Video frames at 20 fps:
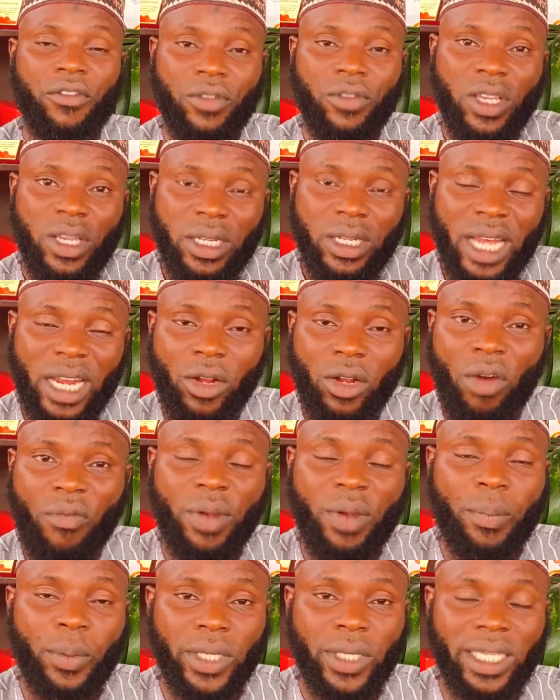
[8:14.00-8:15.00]
in an
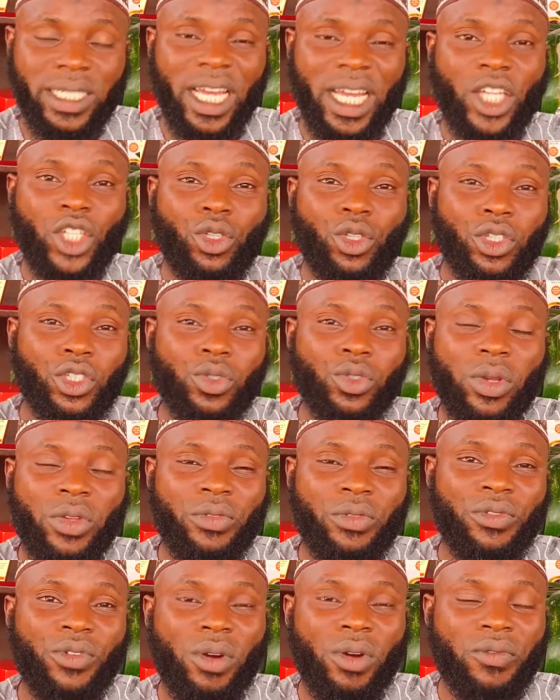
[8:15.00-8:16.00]
upland project is that it does not
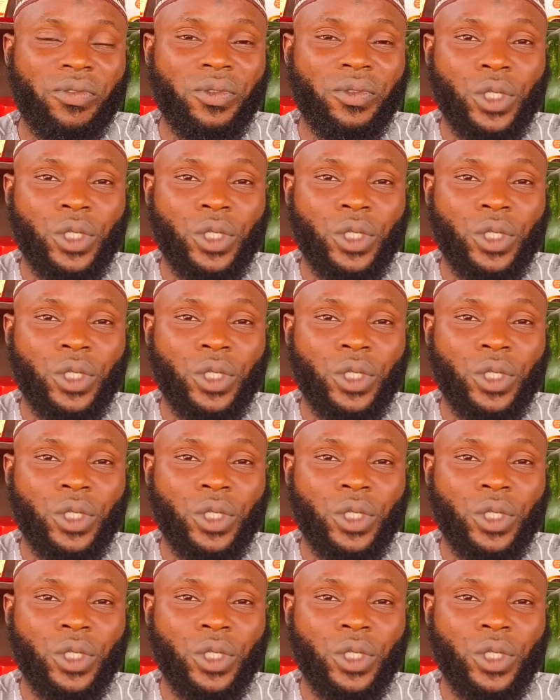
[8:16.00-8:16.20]
involve